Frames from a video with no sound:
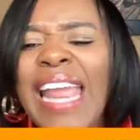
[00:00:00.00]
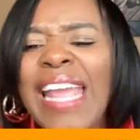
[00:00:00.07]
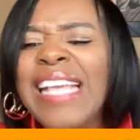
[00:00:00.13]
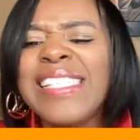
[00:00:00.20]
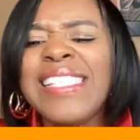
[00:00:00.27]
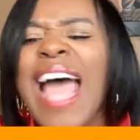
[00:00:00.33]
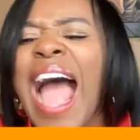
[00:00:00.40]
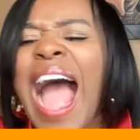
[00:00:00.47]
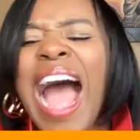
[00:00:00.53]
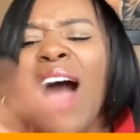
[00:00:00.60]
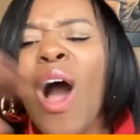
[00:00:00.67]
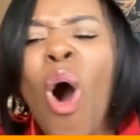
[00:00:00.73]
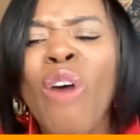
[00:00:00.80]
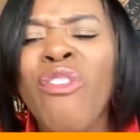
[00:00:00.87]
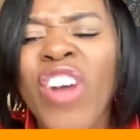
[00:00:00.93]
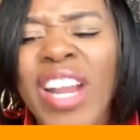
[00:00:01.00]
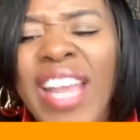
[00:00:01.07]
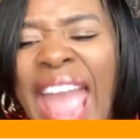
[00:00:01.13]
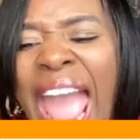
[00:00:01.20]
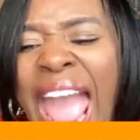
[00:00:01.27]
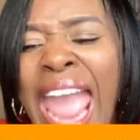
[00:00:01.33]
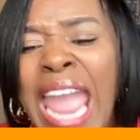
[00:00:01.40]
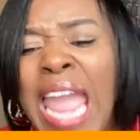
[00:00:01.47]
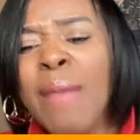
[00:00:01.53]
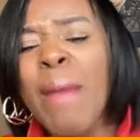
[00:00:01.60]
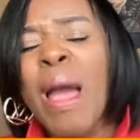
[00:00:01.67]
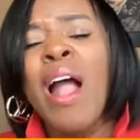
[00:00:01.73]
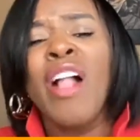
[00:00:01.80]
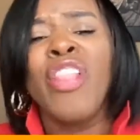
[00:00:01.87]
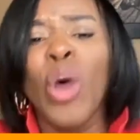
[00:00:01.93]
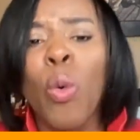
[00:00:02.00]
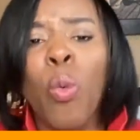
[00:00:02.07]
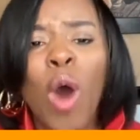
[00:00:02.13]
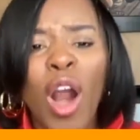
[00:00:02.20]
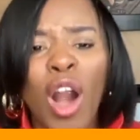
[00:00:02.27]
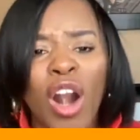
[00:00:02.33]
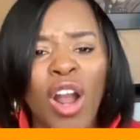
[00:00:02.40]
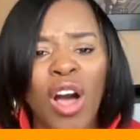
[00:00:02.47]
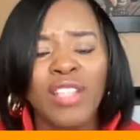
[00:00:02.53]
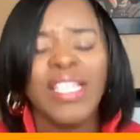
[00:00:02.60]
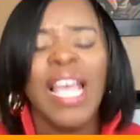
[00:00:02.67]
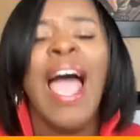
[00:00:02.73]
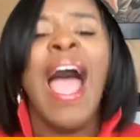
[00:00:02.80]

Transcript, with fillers: He said, I overcame the world.